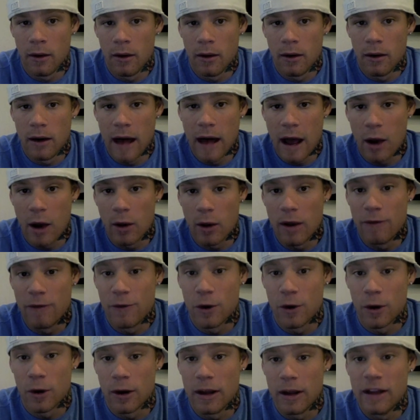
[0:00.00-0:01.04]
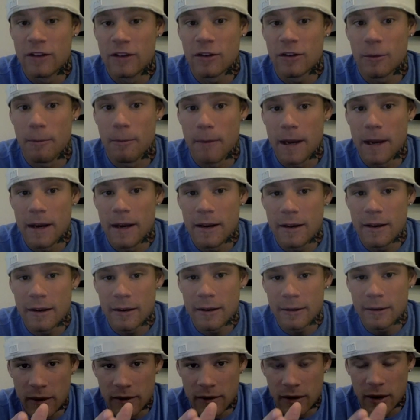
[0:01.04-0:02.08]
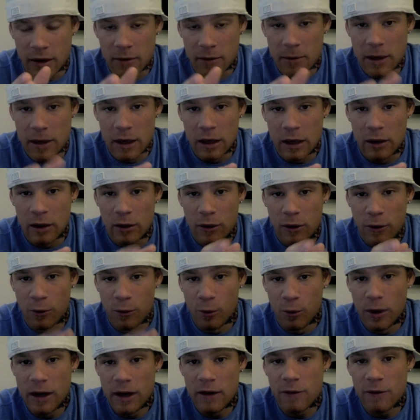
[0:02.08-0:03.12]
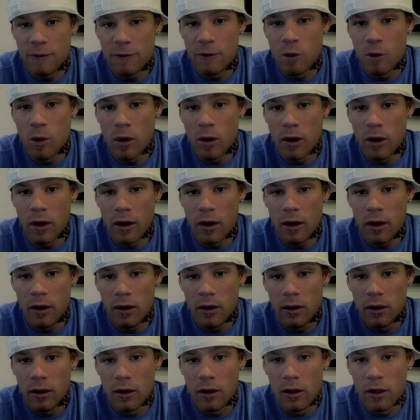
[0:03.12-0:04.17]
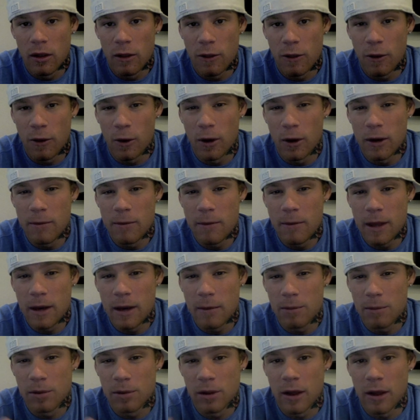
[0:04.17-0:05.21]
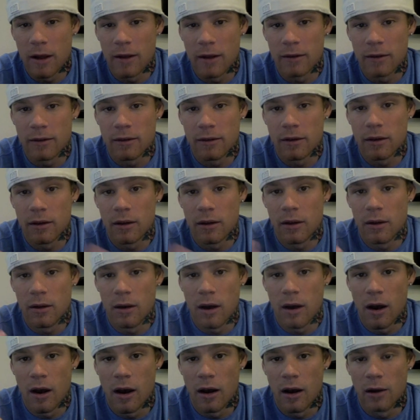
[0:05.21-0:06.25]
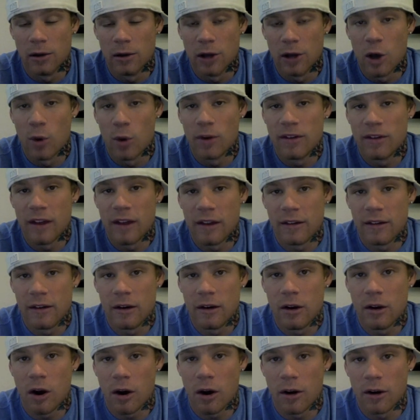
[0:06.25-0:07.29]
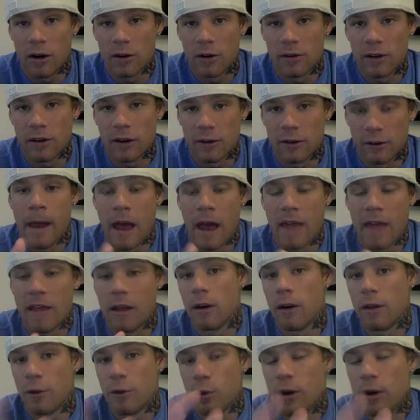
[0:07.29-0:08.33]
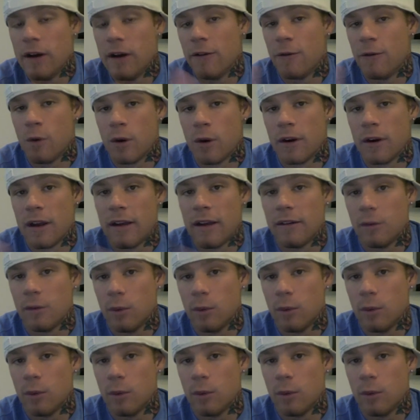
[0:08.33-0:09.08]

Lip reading: Now, if you're an intermediate, it's going to be 3 to 4 30-minute plus low-intensity cardio sessions, and then 3 to 4 days a